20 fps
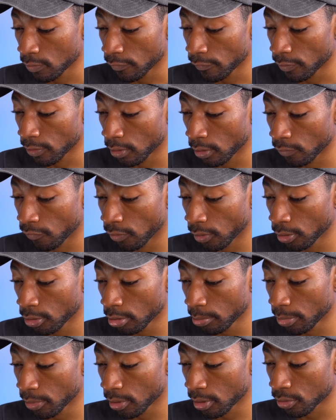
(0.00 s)
If only
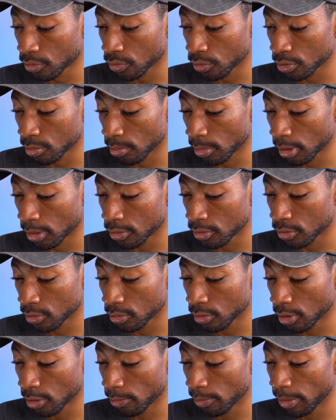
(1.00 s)
your opponent controls a monster,
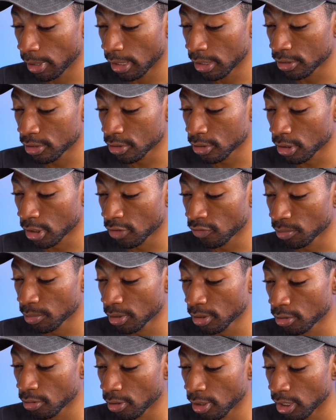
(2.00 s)
you can banish this card from
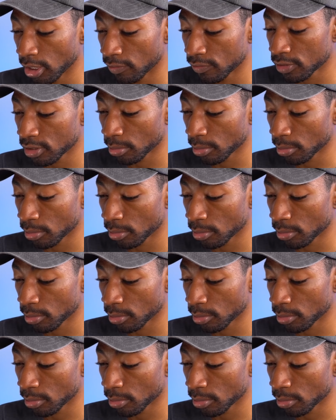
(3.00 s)
your grave.